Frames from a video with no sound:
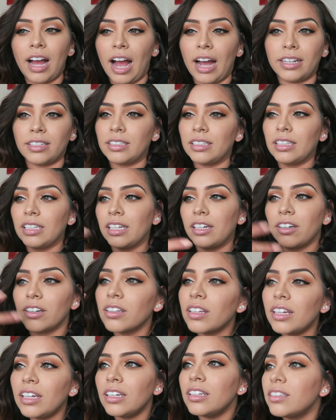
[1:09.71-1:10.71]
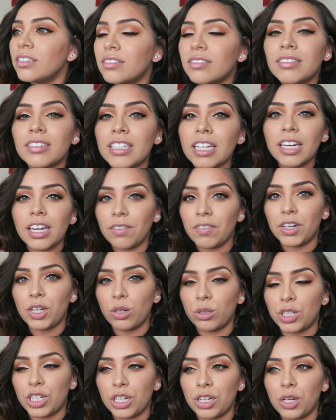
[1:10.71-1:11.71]
I literally didn't even
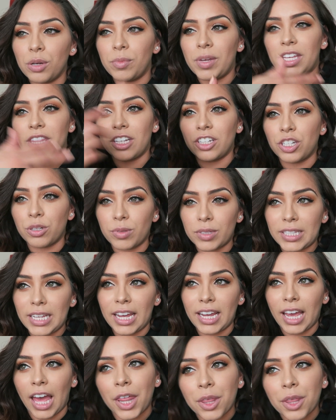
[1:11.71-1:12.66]
know she knew me and then she was like,